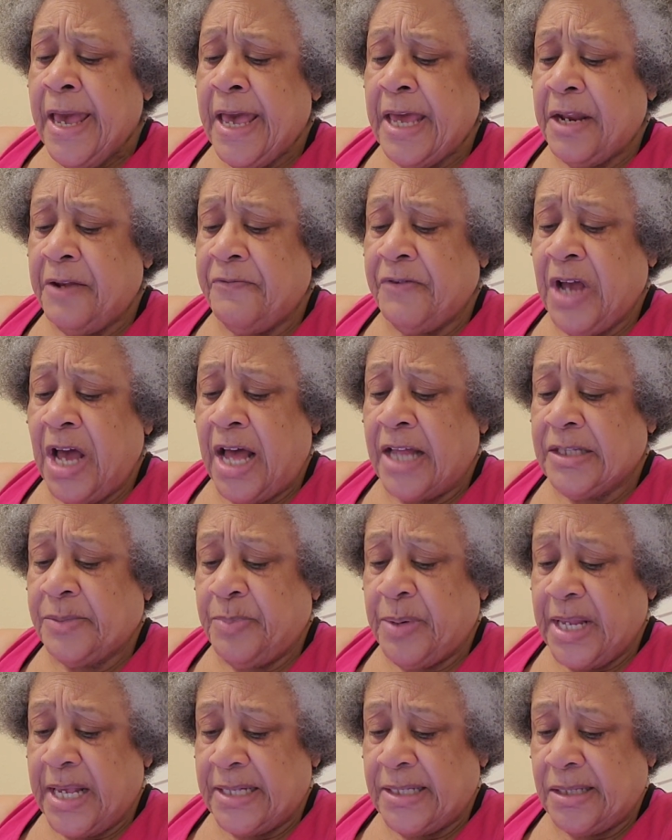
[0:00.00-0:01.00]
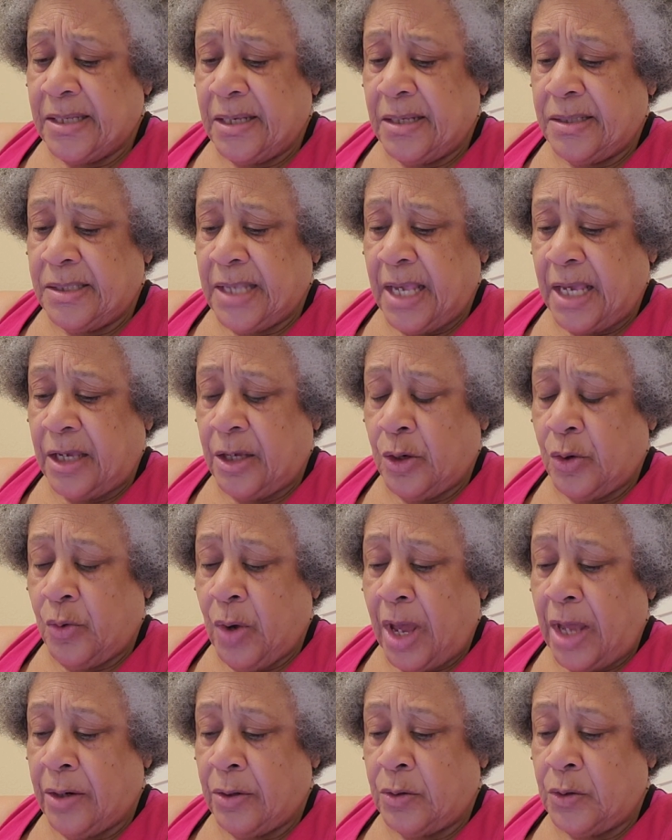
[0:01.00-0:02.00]
And of God's blessing, 2
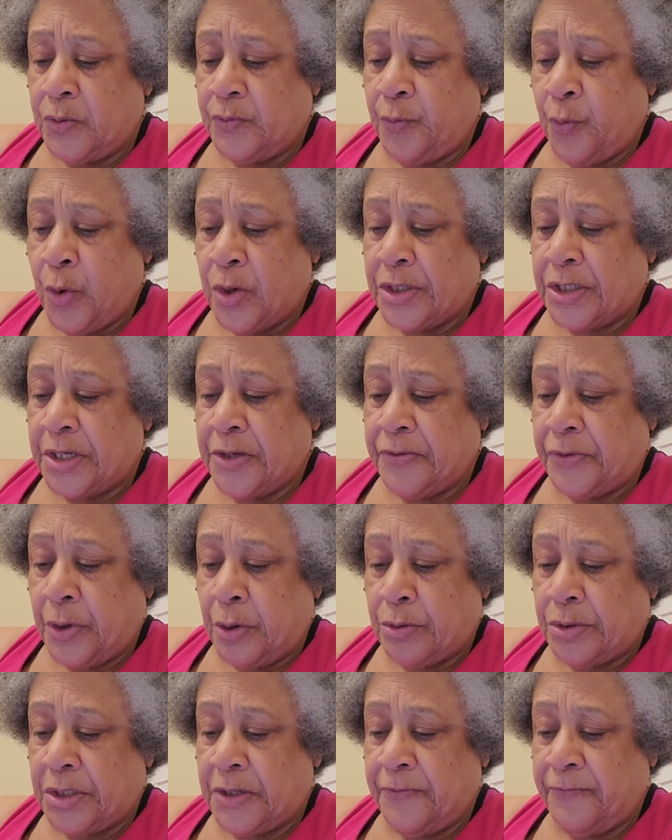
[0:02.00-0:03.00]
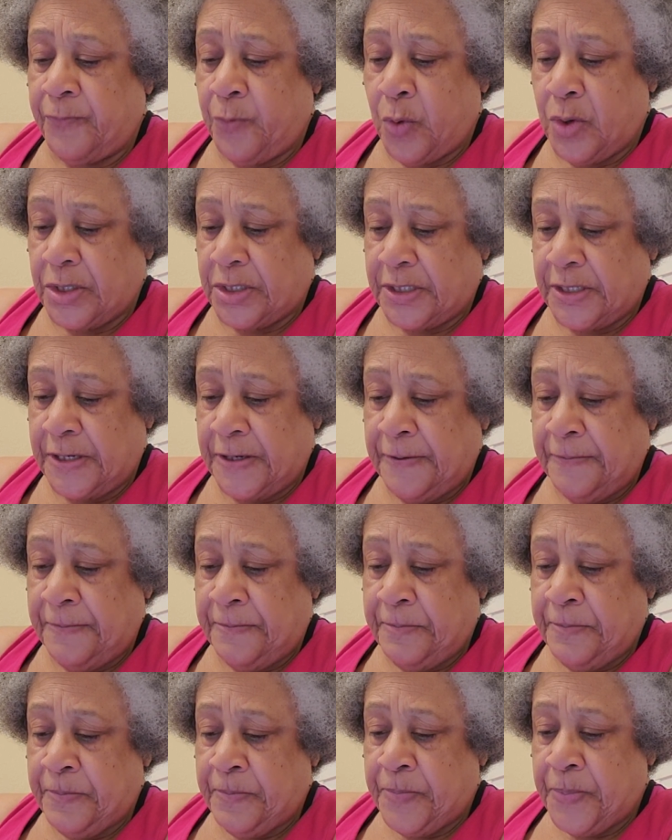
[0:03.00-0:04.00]
Chronicles 14:13-14.
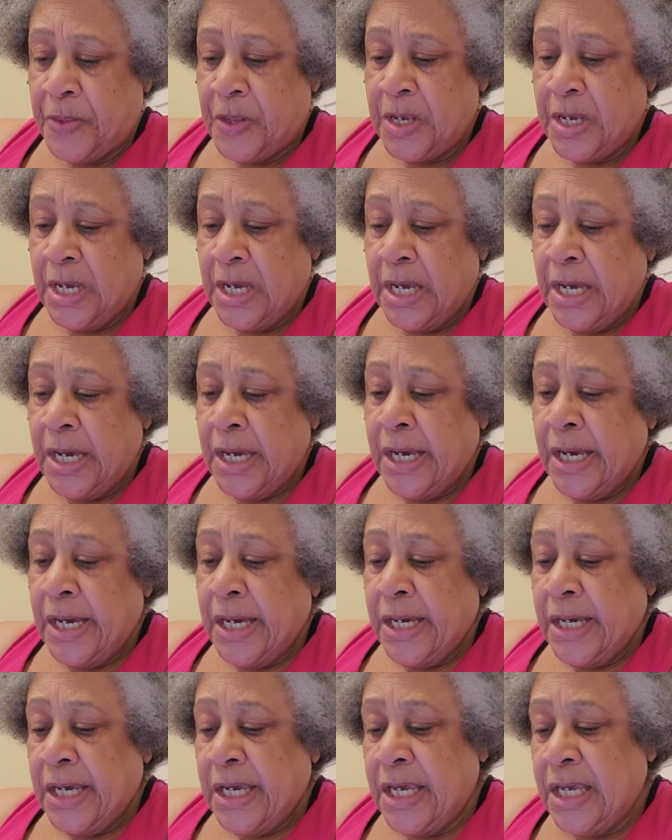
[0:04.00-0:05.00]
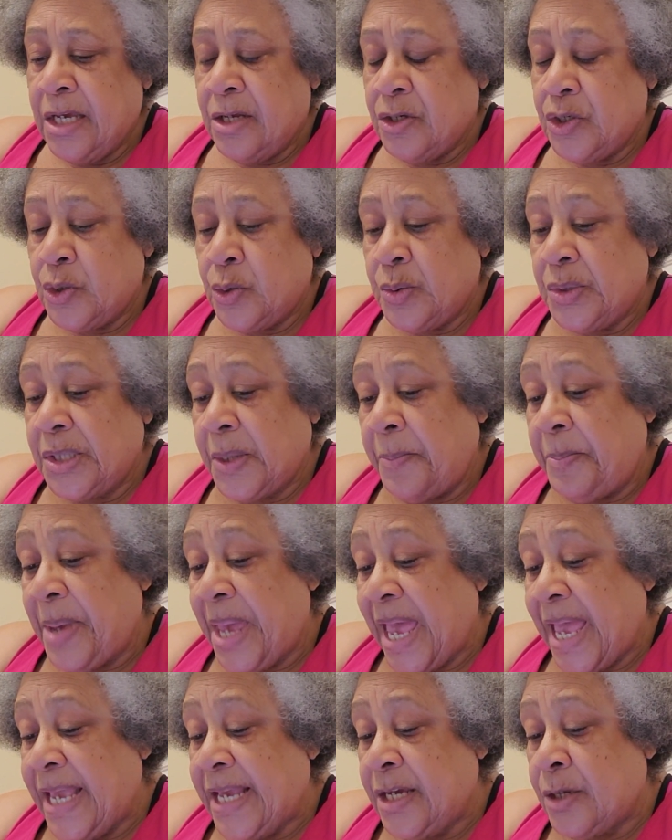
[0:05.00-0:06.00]
He induced a
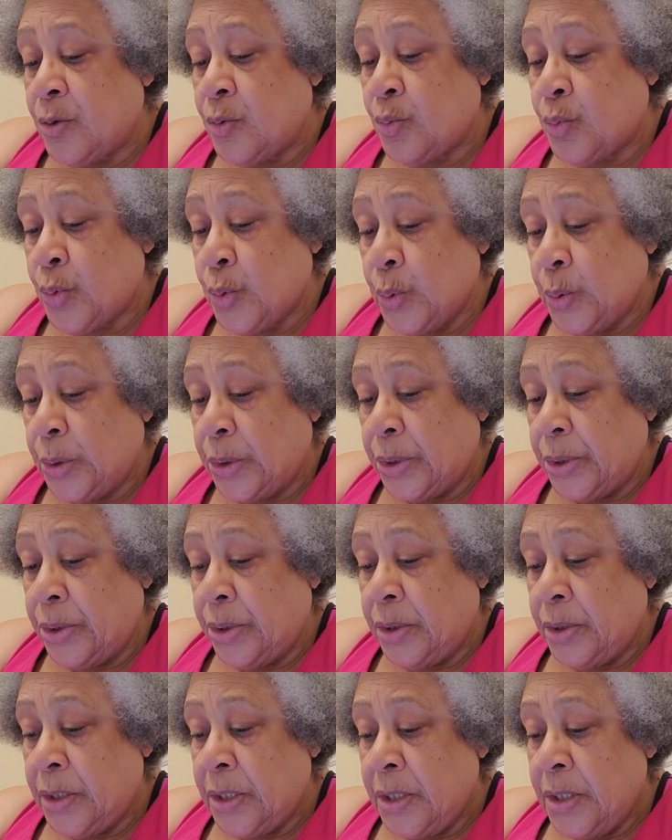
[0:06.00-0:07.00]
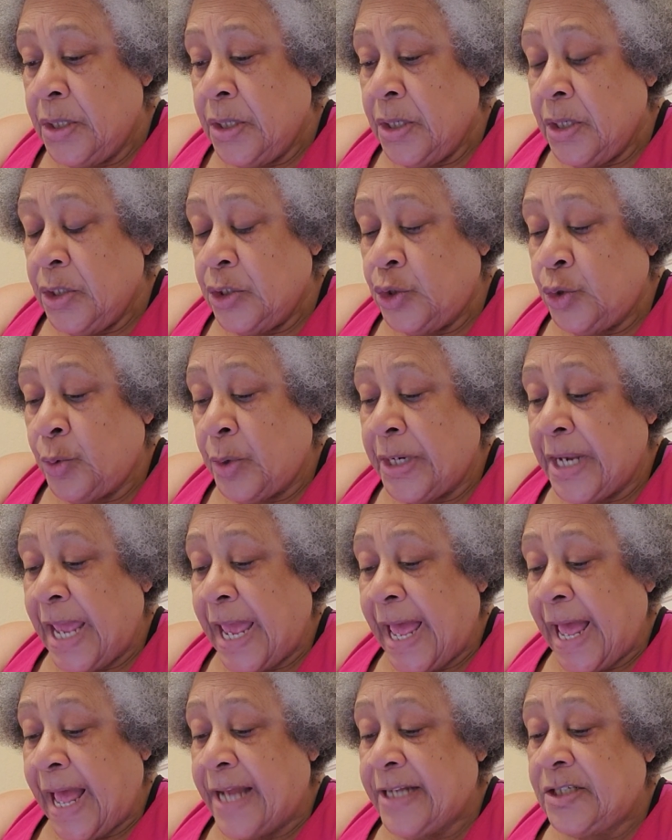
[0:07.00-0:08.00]
pagan ruler to an
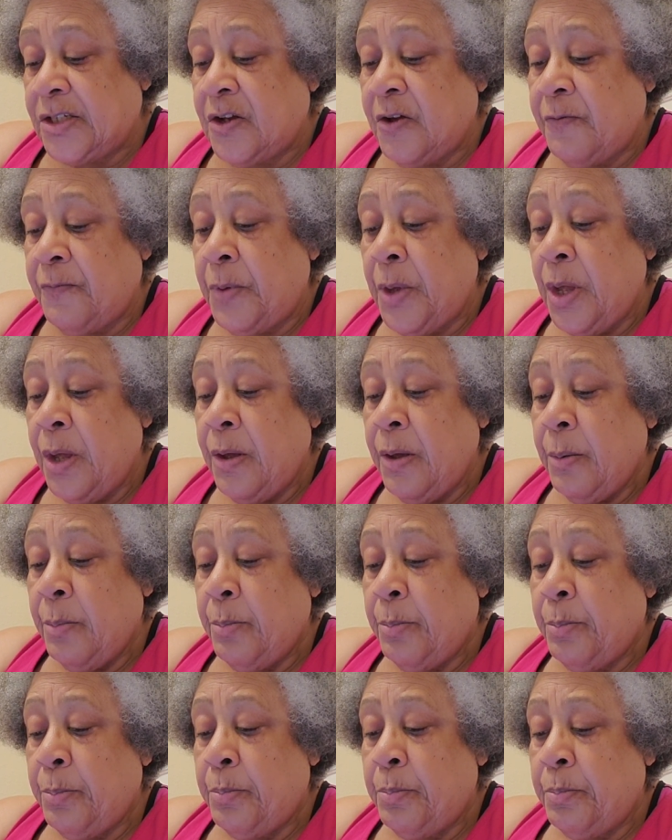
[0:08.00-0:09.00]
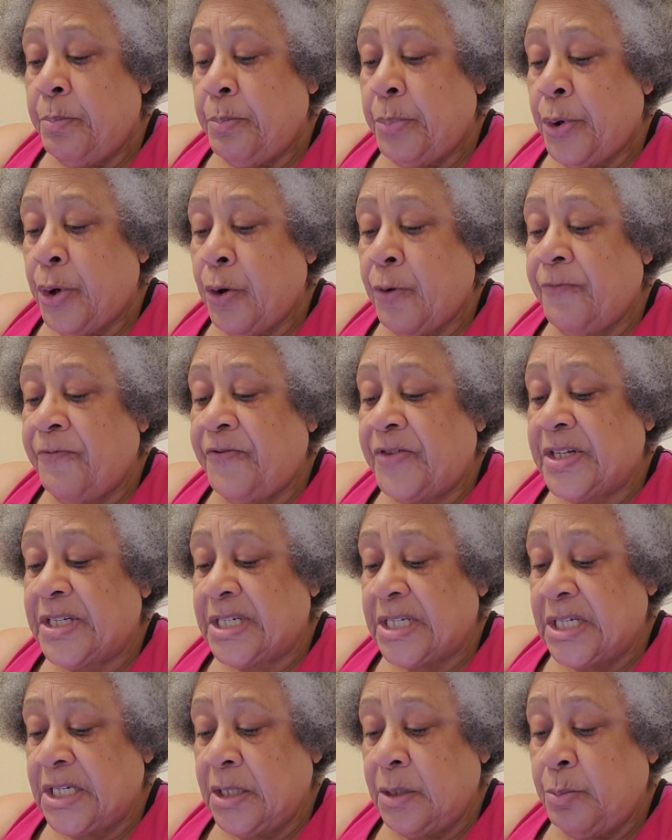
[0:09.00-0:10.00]
act of
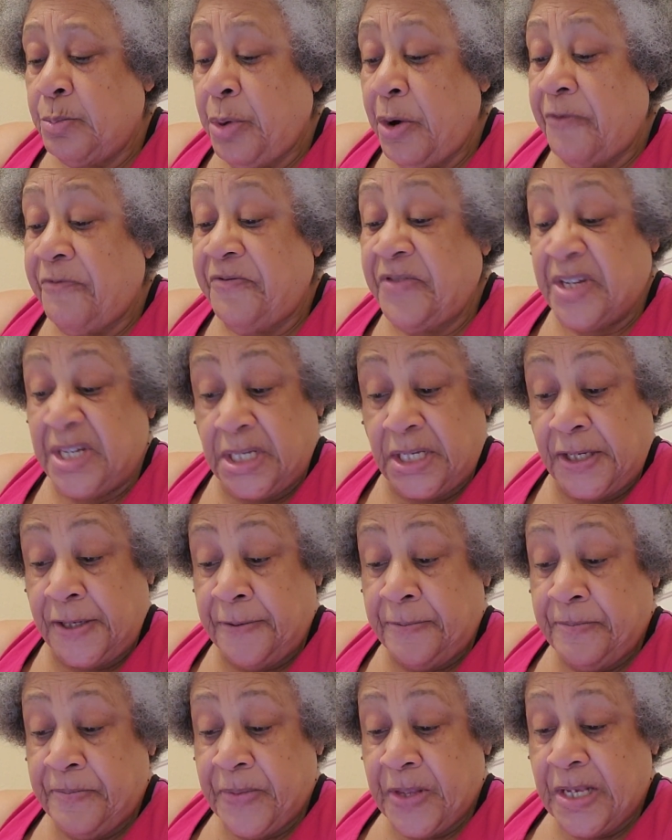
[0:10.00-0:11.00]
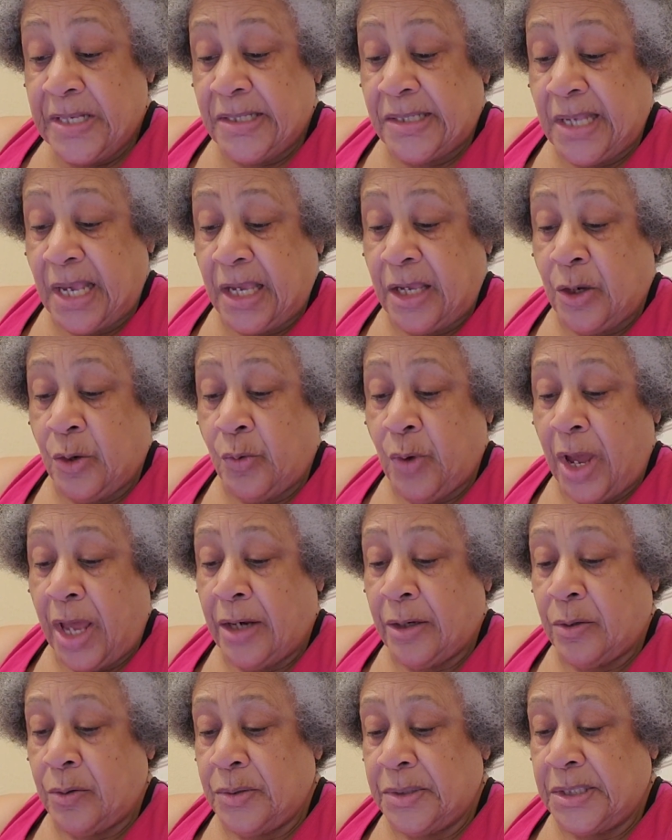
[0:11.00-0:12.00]
perfidy, 2
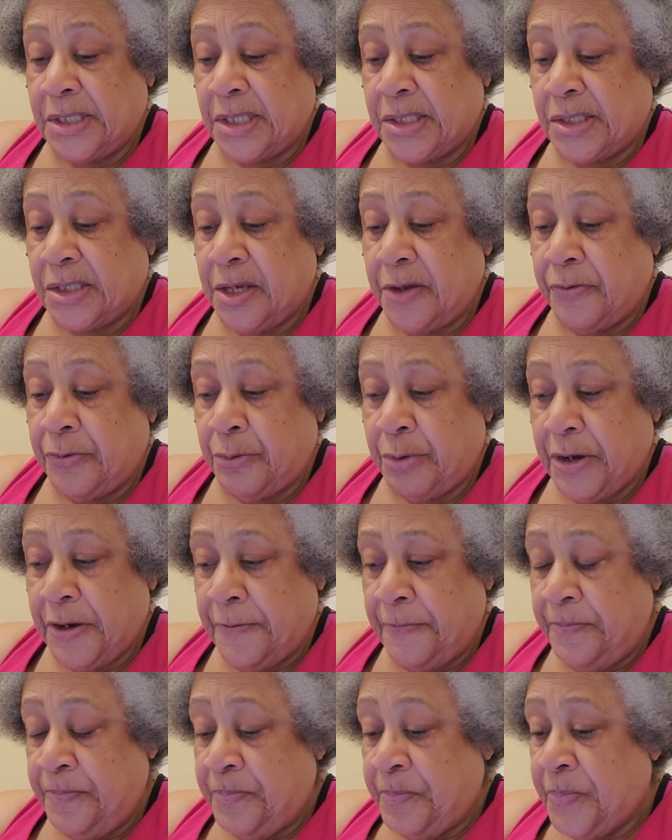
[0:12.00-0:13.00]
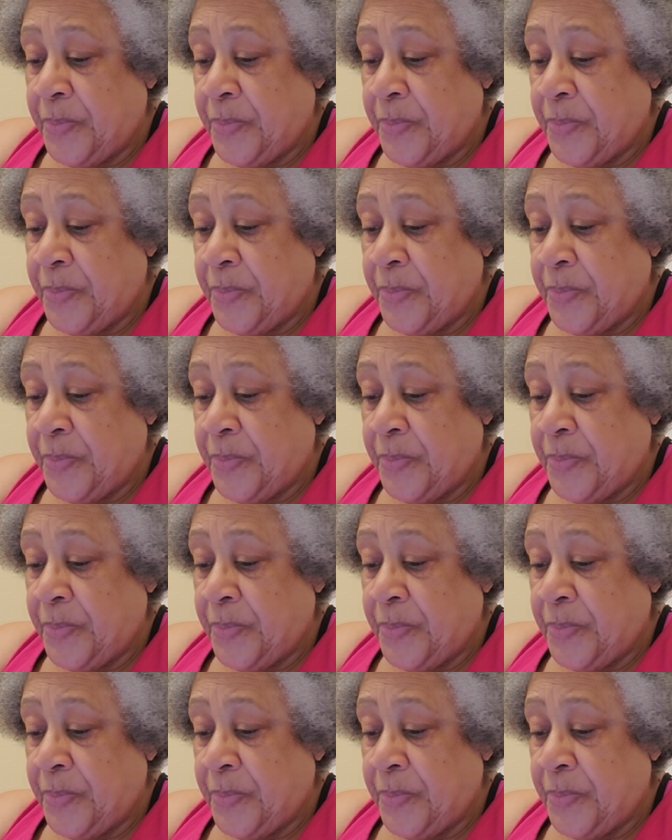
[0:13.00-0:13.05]
Chronicles 16:3.